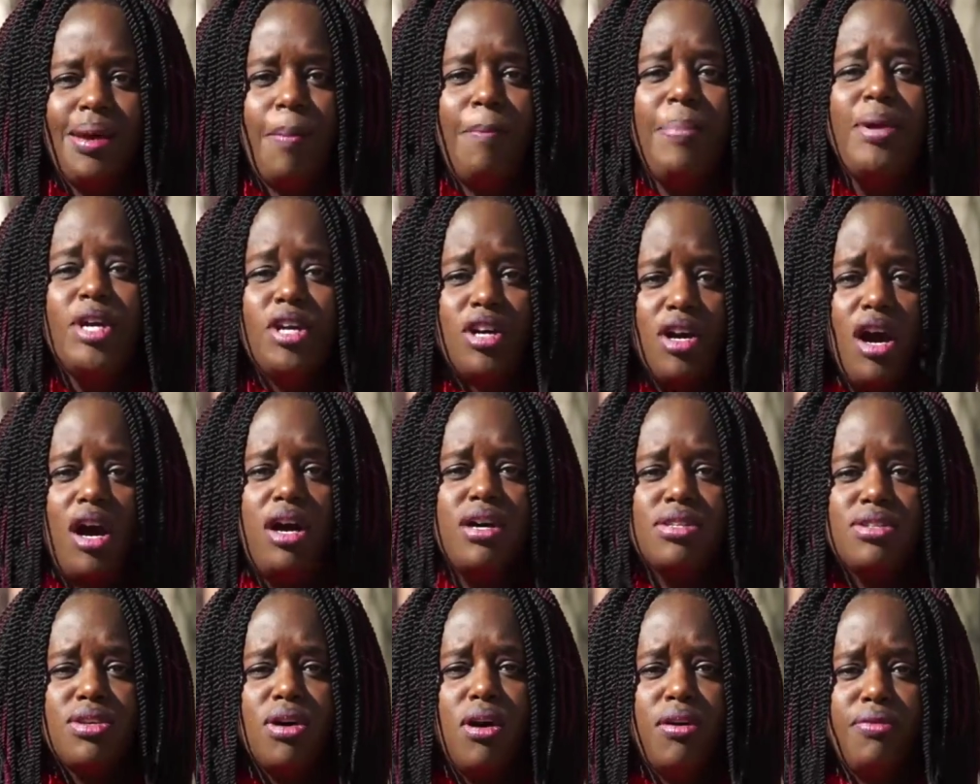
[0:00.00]

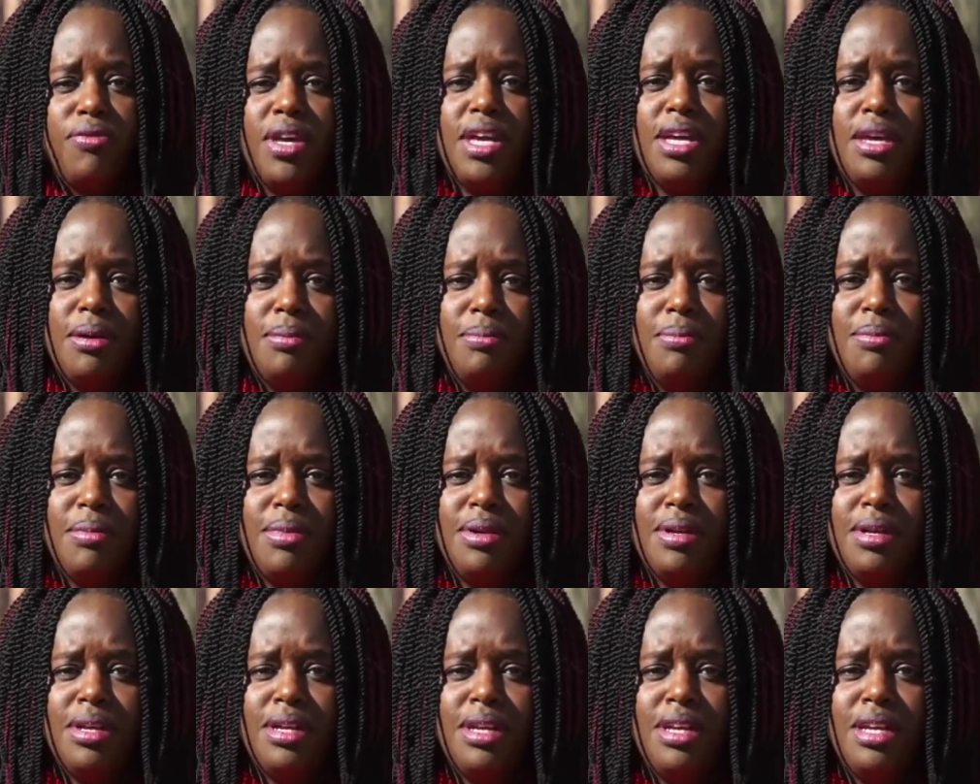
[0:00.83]
because of him,
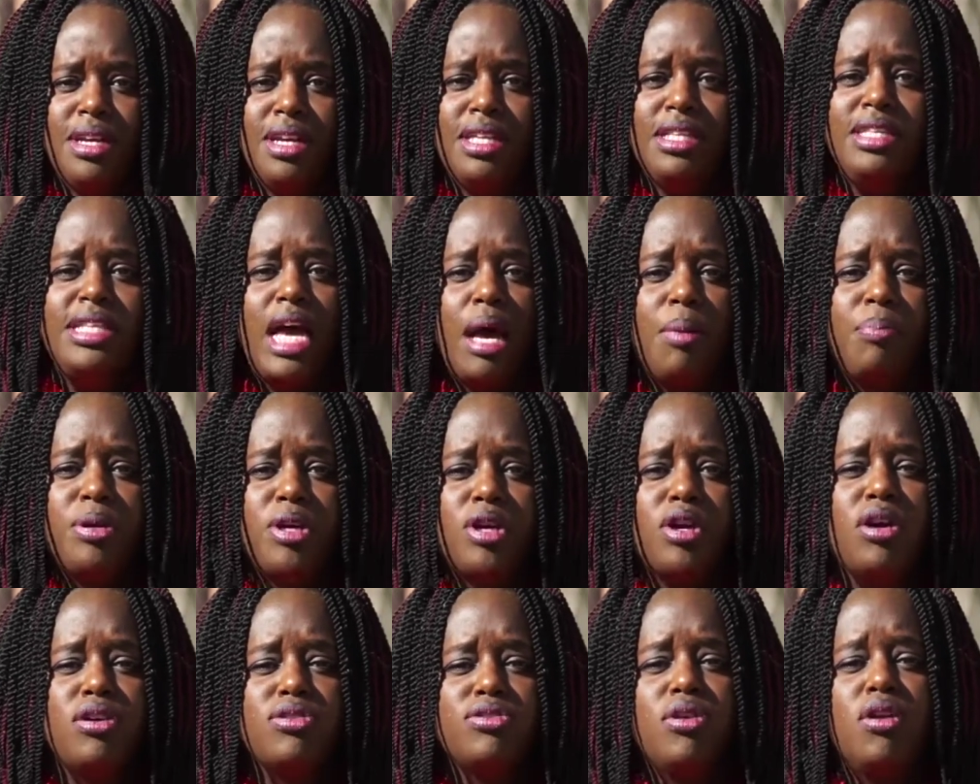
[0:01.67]
not
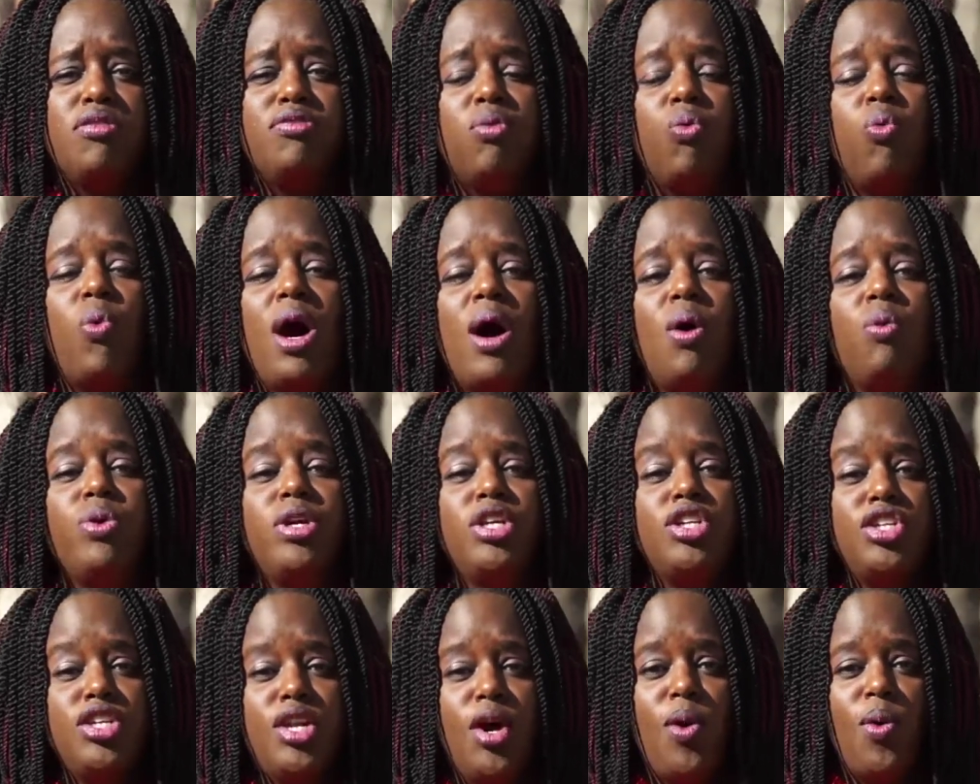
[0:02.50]
because of what we
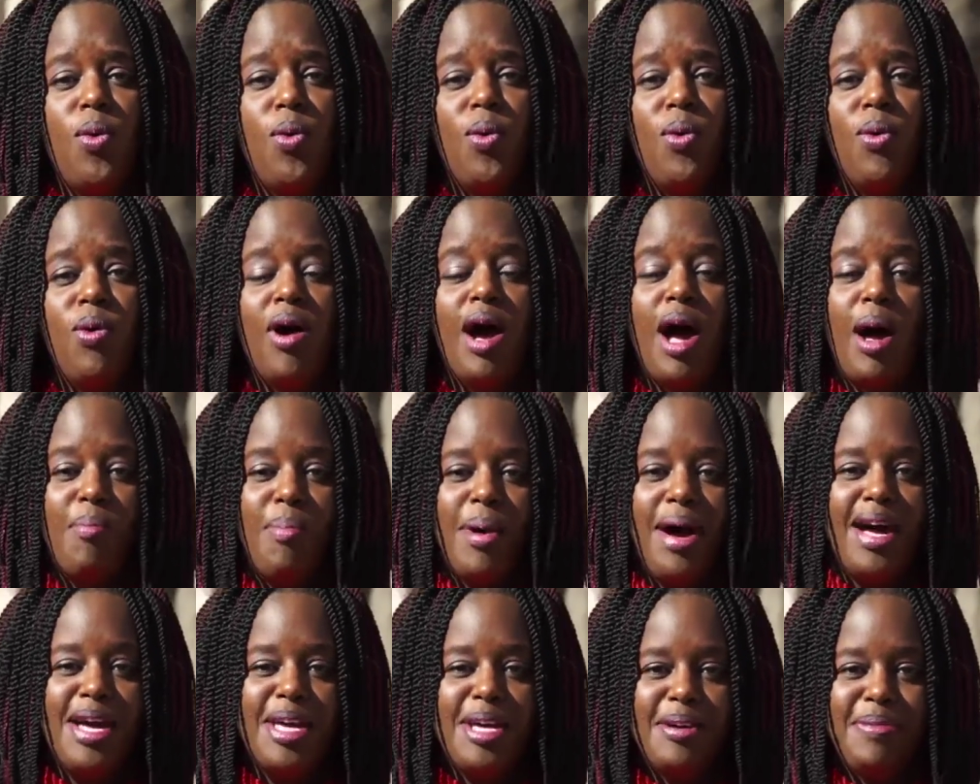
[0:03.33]
know
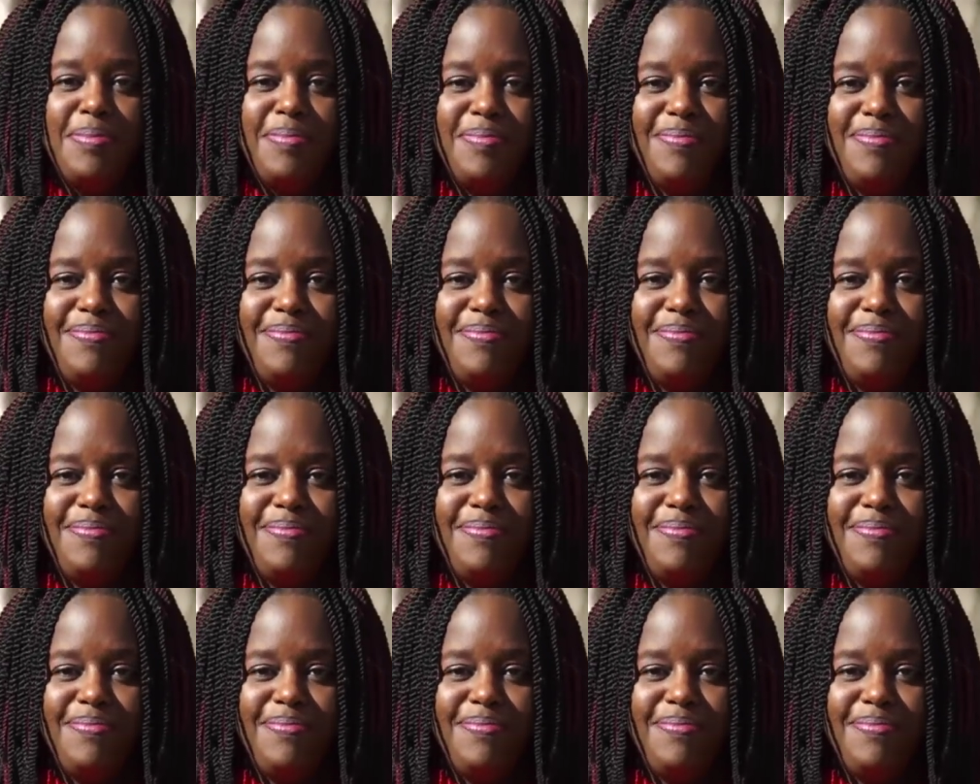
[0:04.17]
about him.